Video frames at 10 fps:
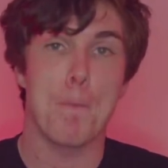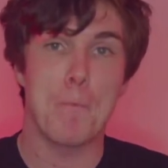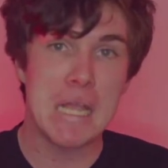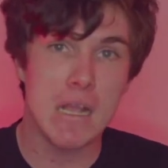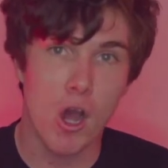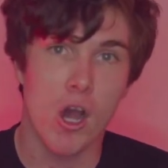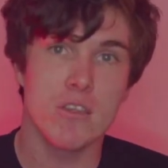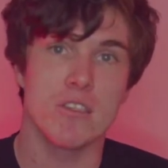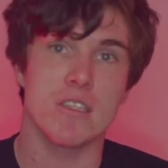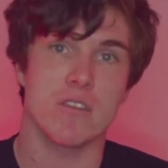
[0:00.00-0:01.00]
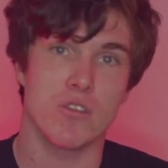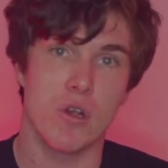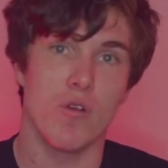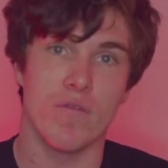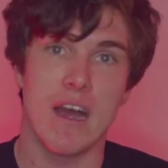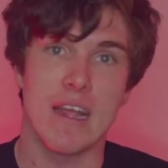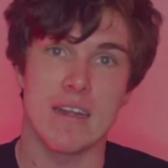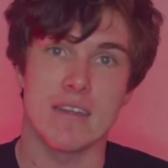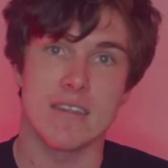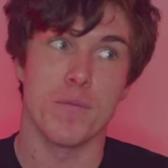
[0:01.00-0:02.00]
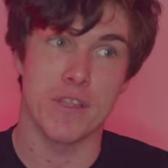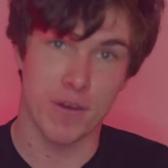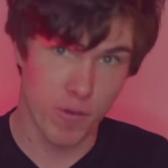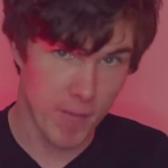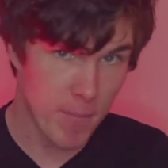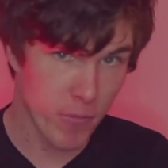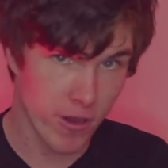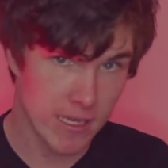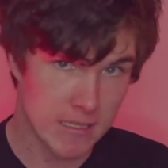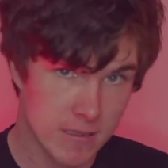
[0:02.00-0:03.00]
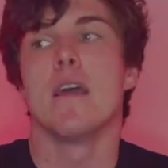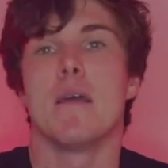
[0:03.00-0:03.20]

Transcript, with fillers: because it's so violent, but they remember it.